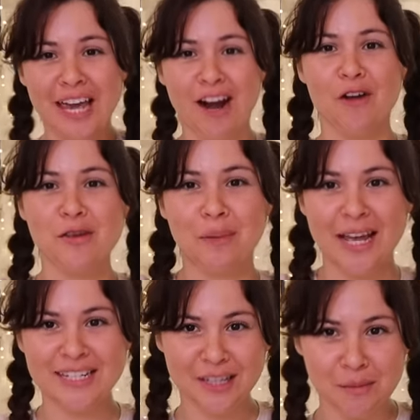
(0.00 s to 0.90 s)
get on the
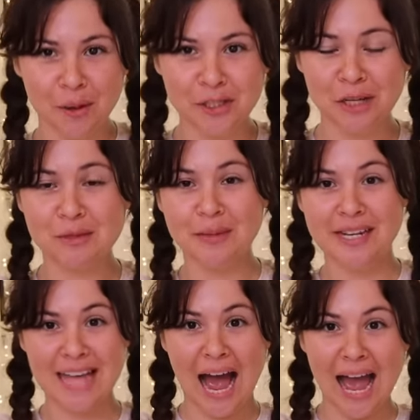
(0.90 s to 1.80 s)
planks and the push-ups
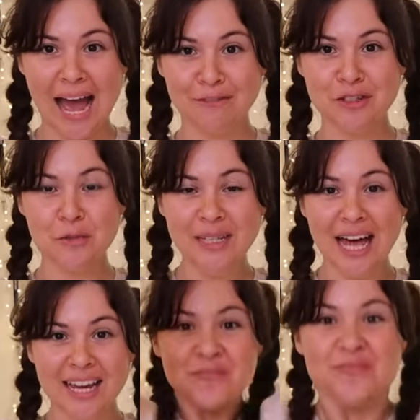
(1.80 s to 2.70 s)
because I have to be
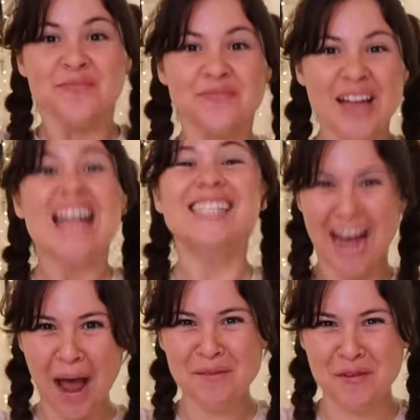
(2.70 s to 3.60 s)
like,
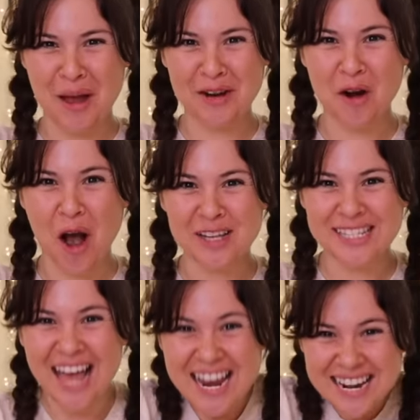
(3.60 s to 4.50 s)
time for my
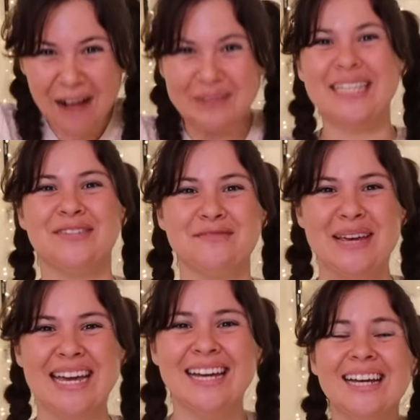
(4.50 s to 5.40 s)
cross. Now lift me.